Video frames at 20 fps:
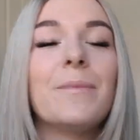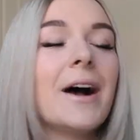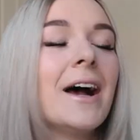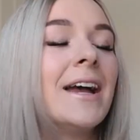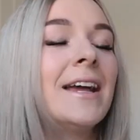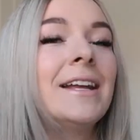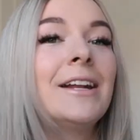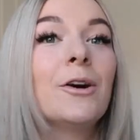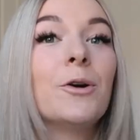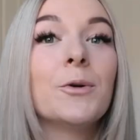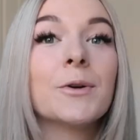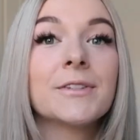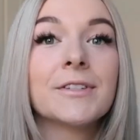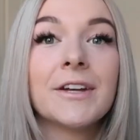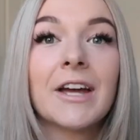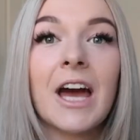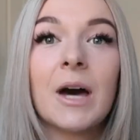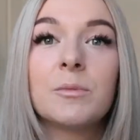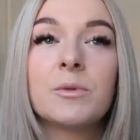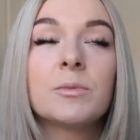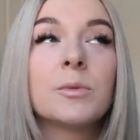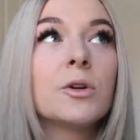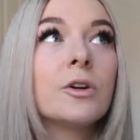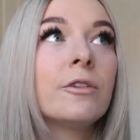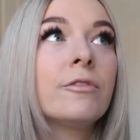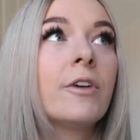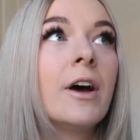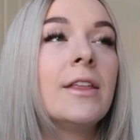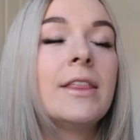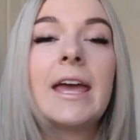but it also helps
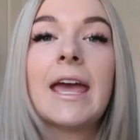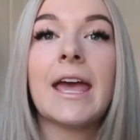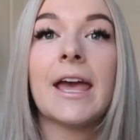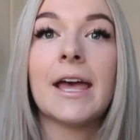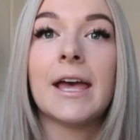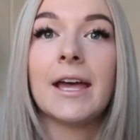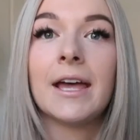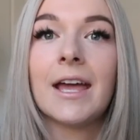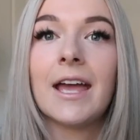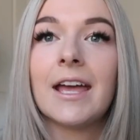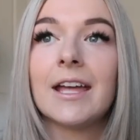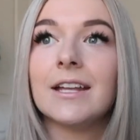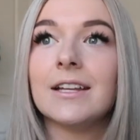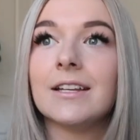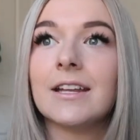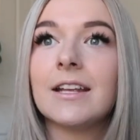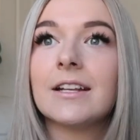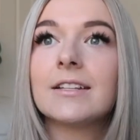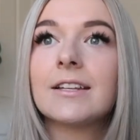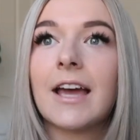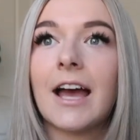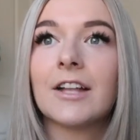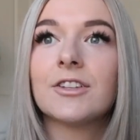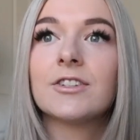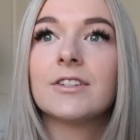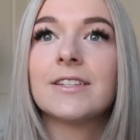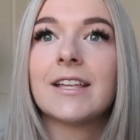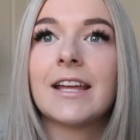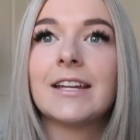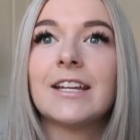purify the air and it
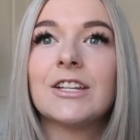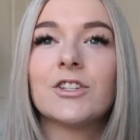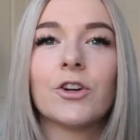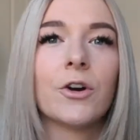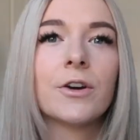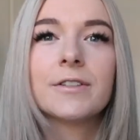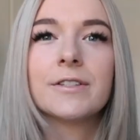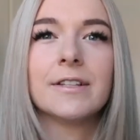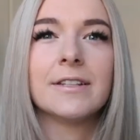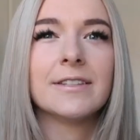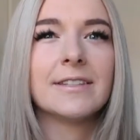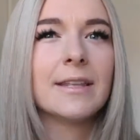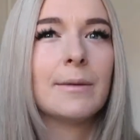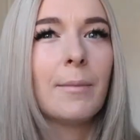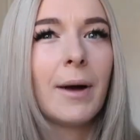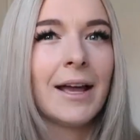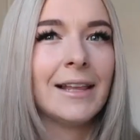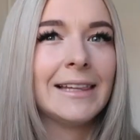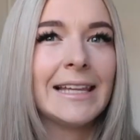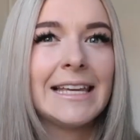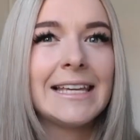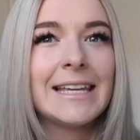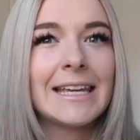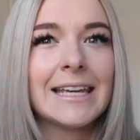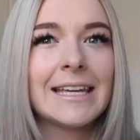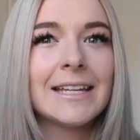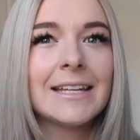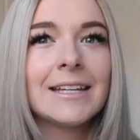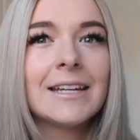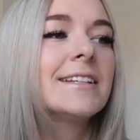catches any toxins that might leak
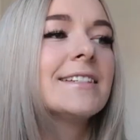in.